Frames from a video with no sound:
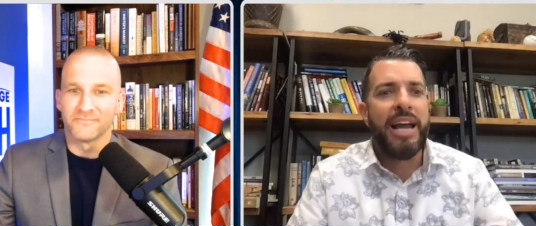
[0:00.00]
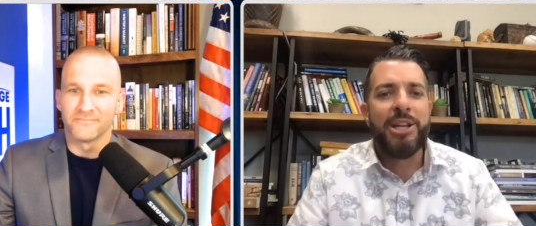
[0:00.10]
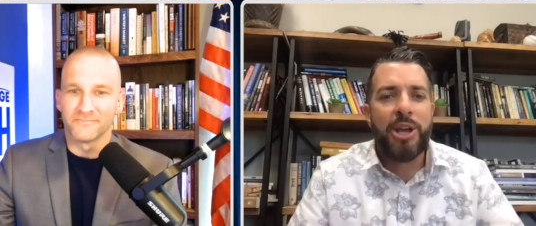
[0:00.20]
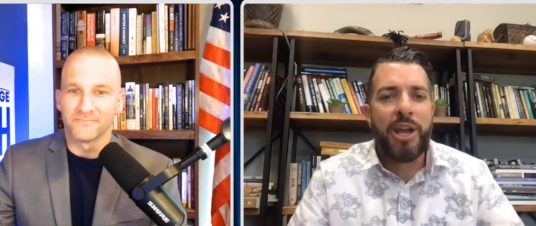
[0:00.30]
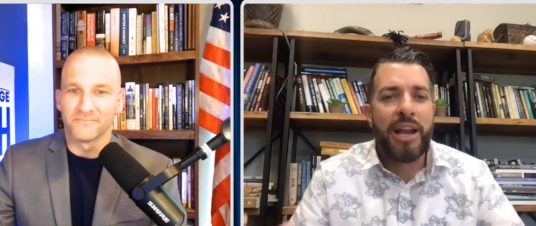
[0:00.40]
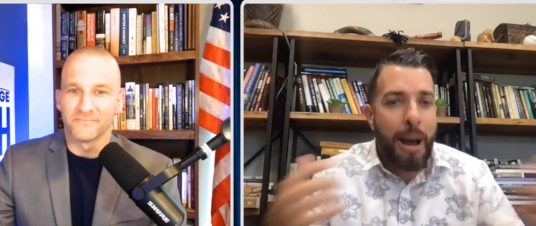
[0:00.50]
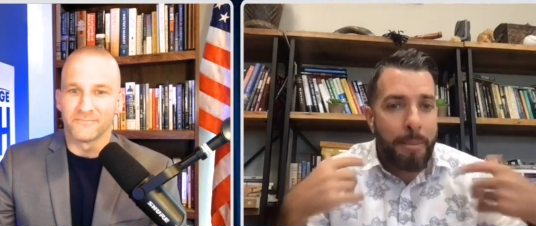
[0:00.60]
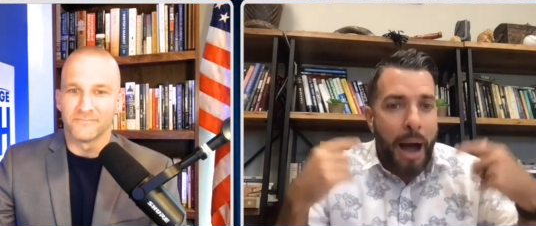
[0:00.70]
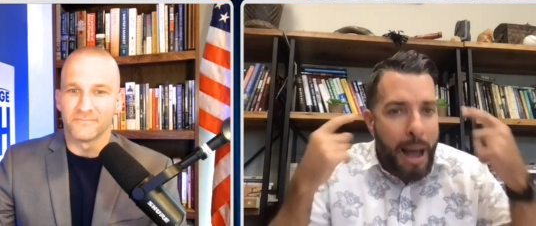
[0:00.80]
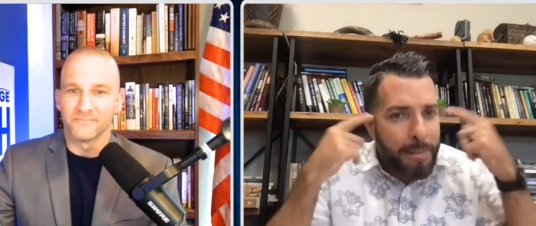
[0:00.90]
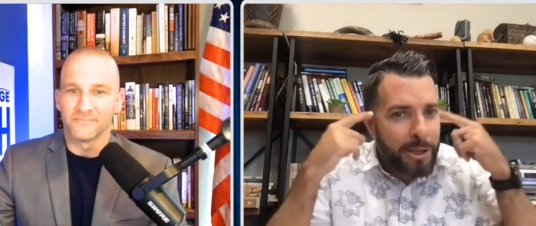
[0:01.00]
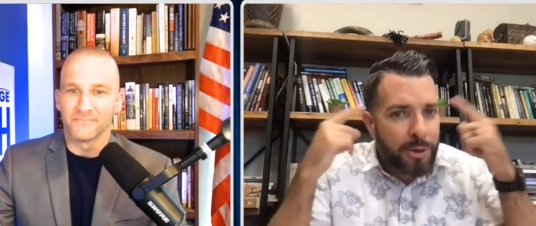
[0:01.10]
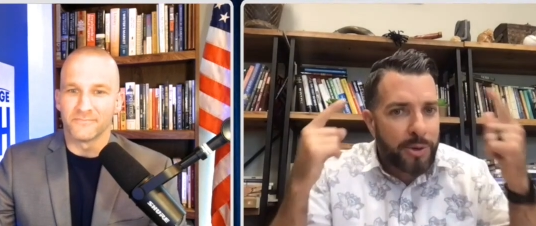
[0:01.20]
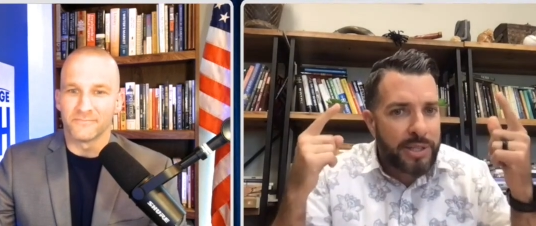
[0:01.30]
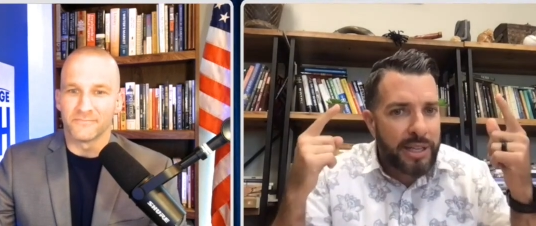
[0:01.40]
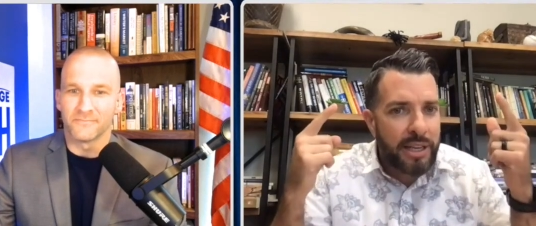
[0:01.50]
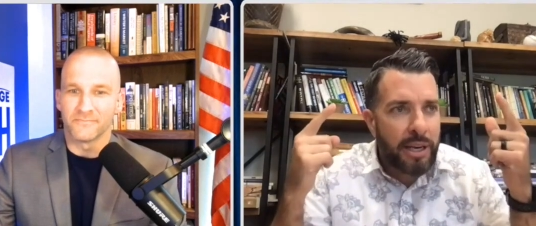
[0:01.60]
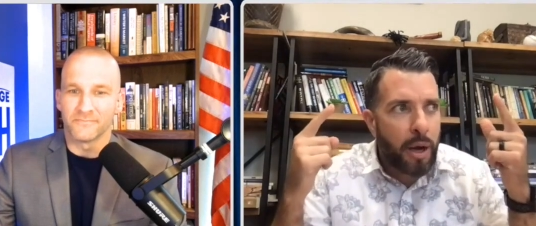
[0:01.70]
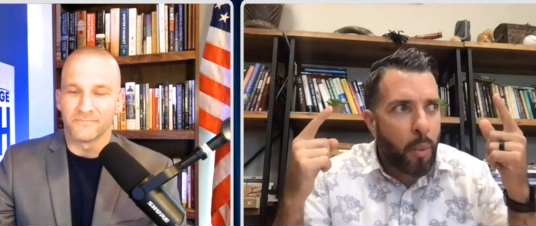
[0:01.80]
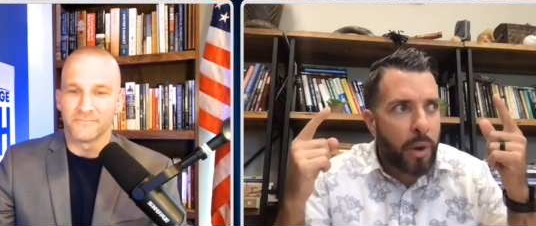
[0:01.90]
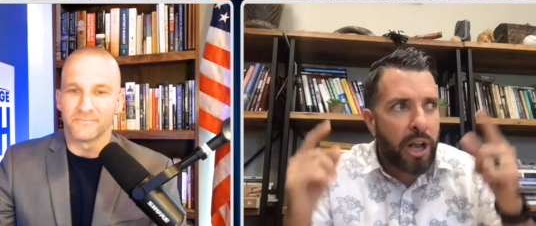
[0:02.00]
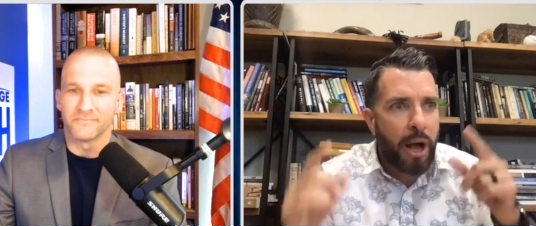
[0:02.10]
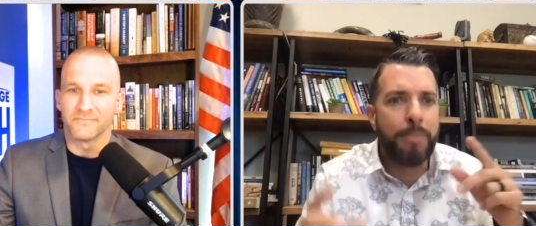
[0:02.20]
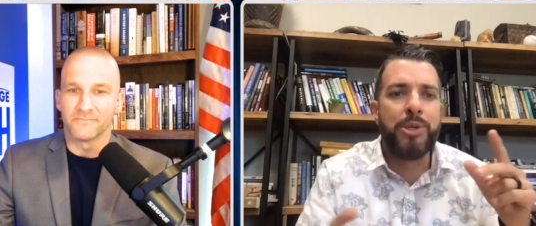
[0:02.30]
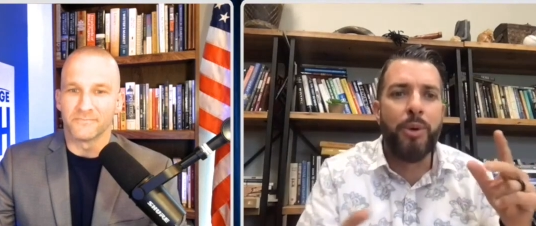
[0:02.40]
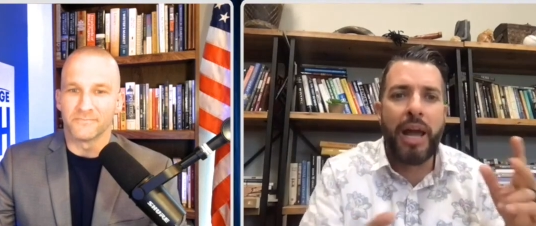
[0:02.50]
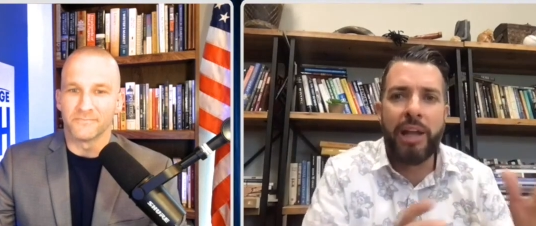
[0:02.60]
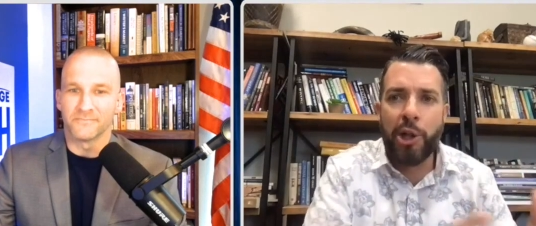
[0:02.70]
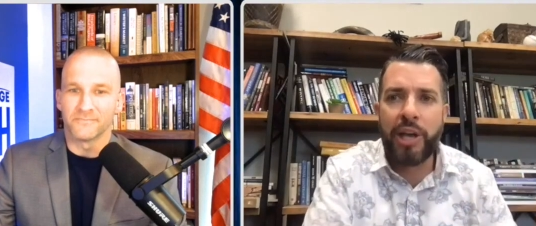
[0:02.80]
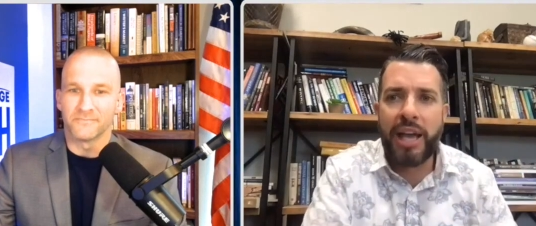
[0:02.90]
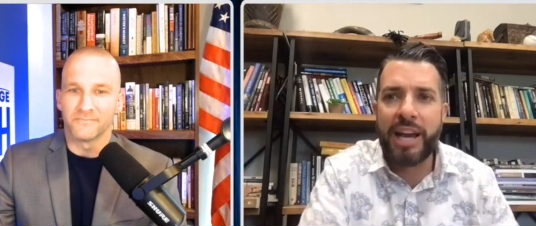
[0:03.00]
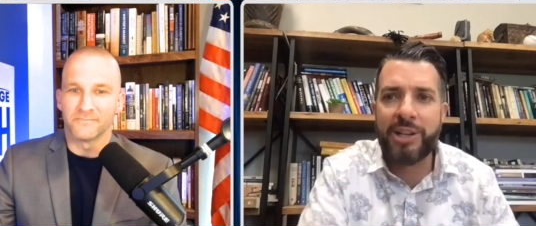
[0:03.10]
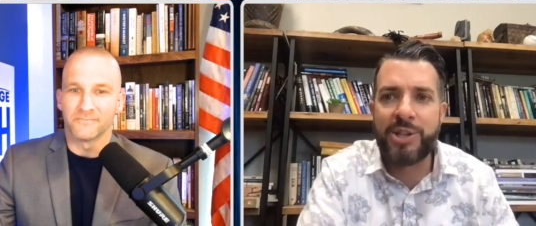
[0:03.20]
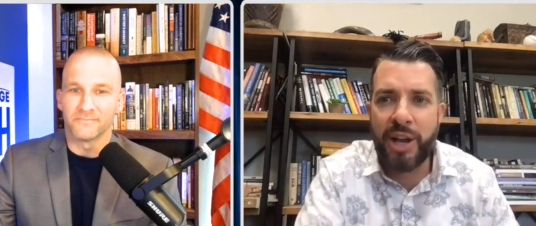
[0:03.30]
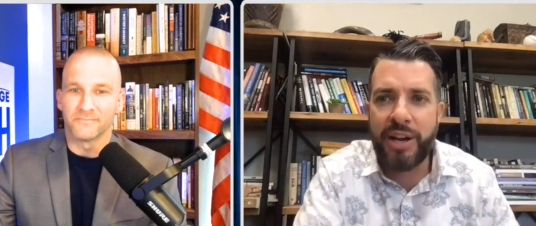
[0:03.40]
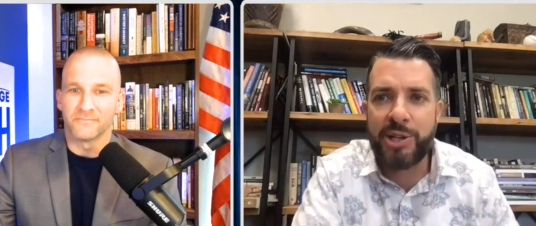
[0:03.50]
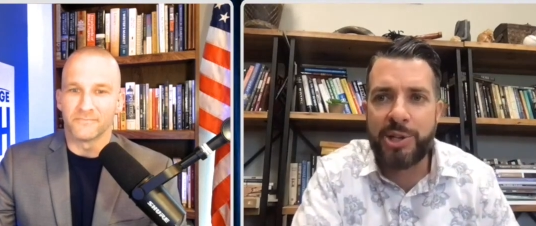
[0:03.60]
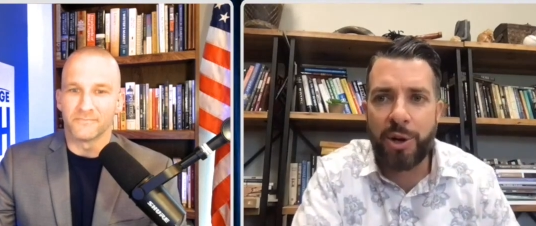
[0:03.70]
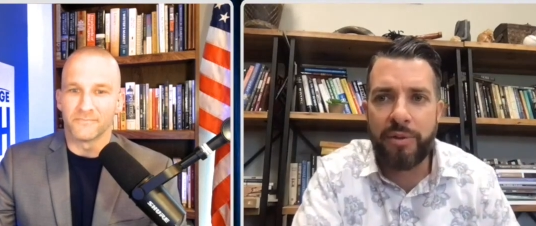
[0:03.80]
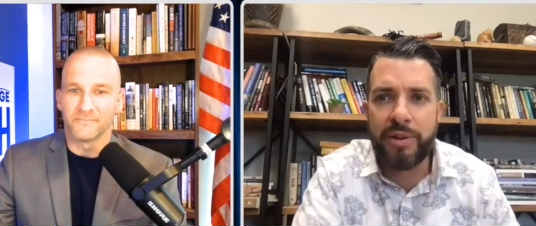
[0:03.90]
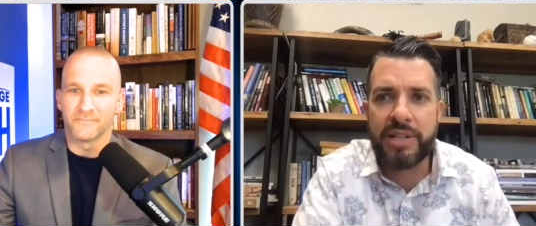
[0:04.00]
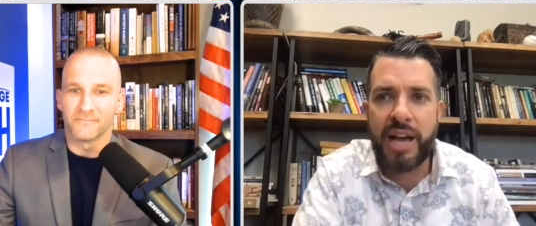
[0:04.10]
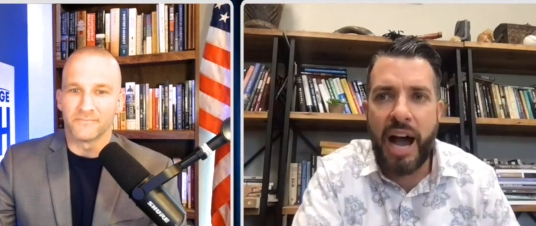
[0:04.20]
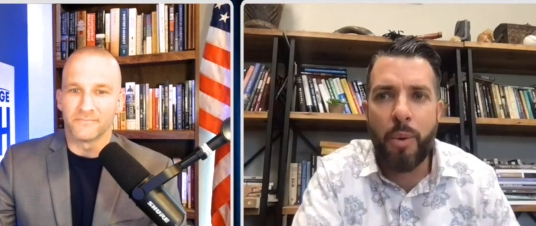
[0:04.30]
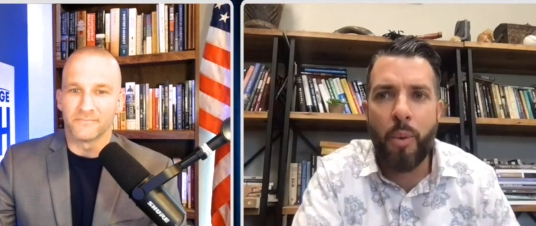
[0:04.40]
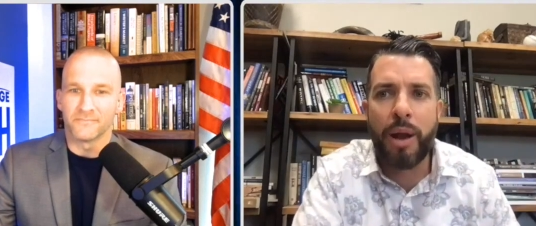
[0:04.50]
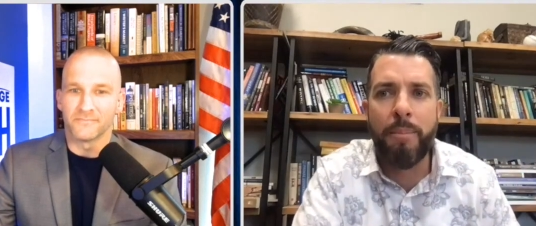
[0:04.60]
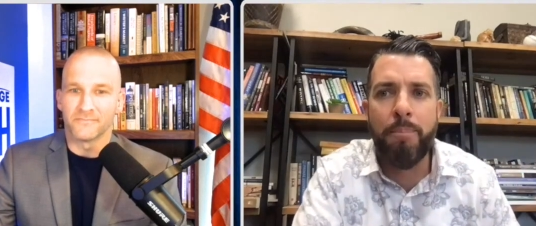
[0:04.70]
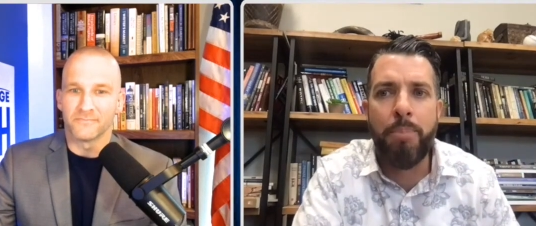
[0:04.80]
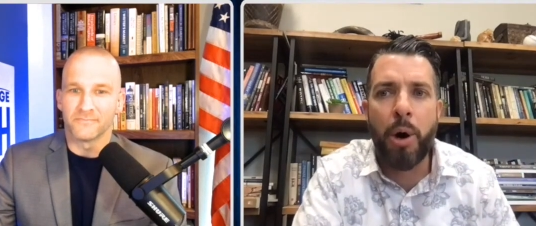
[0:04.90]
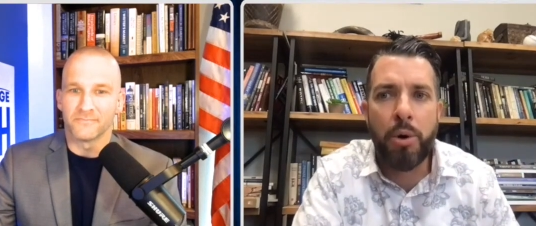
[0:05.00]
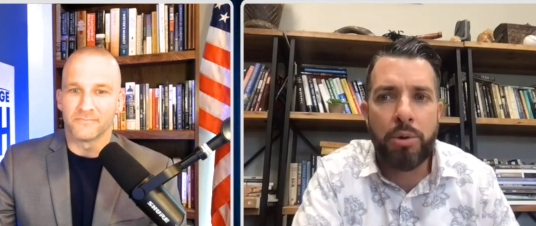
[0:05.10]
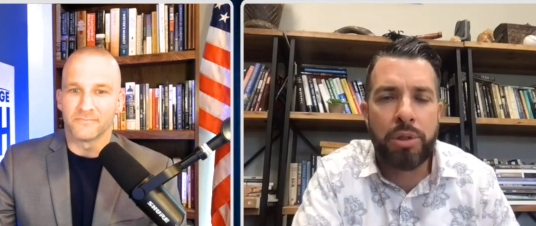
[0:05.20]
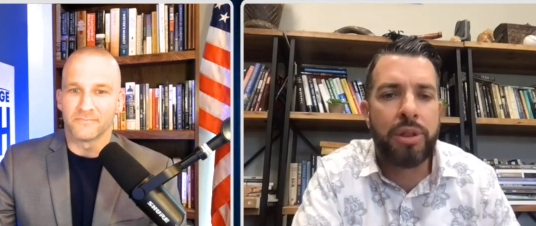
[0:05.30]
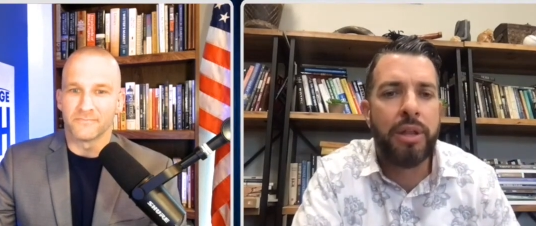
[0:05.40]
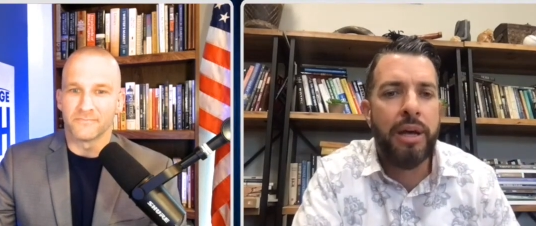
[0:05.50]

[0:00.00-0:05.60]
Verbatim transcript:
Speaker 1: And I'm interested when it comes to looking at a Sunday service. I want both